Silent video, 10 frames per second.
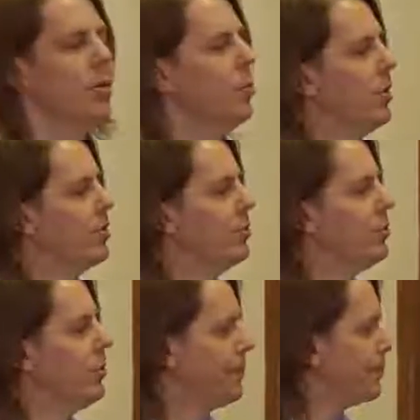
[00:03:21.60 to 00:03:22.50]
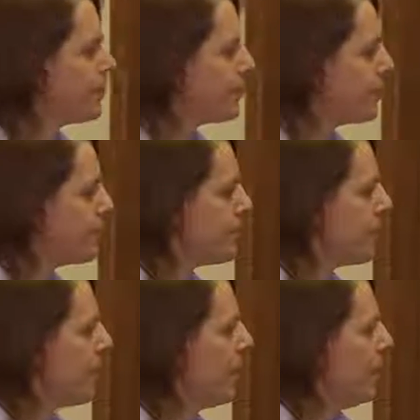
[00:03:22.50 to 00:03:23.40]
when it's complete.
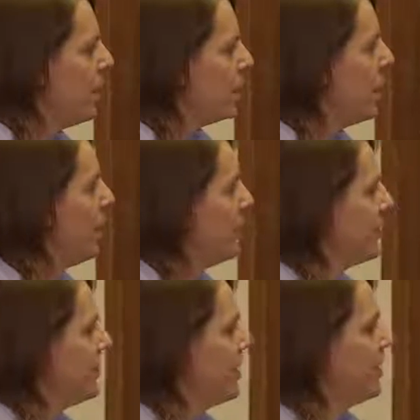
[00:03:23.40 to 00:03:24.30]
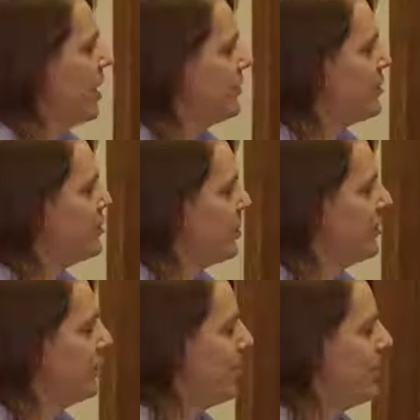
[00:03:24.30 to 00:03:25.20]
So this is inelastic
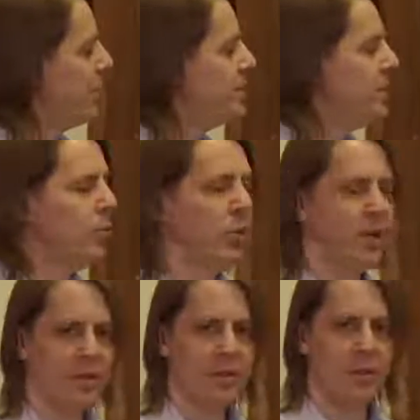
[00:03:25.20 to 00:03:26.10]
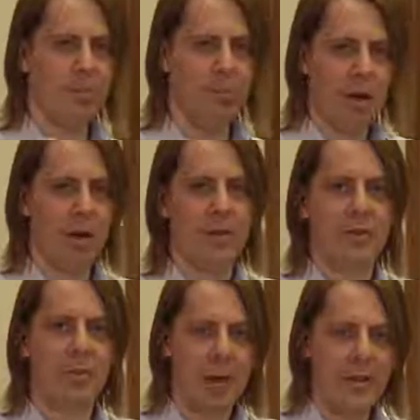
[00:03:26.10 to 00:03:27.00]
because some energy went into the
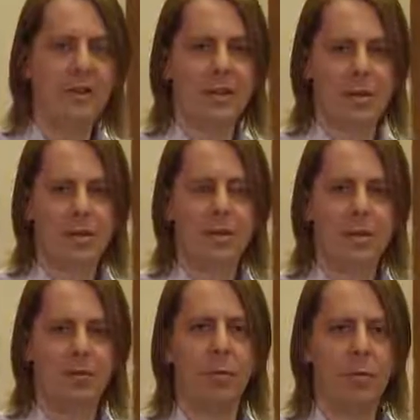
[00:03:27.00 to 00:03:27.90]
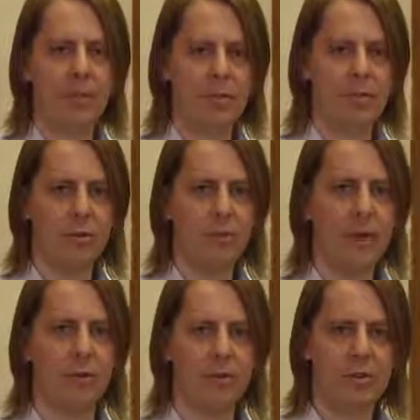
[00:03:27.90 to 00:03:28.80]
bond, the binding of holding these two
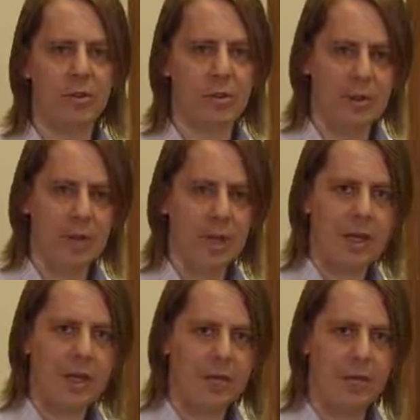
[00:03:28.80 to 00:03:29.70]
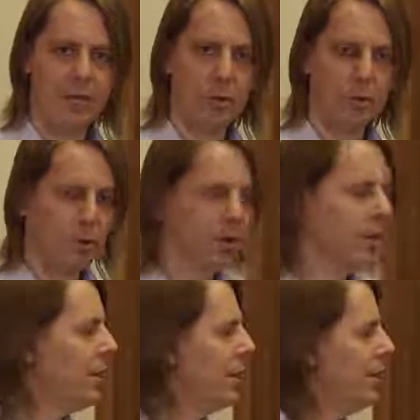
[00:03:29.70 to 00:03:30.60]
together. Something is stored
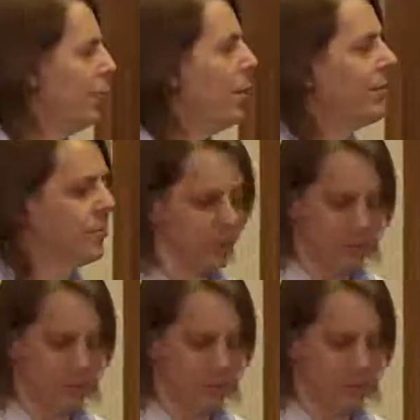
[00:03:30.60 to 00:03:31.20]
in whatever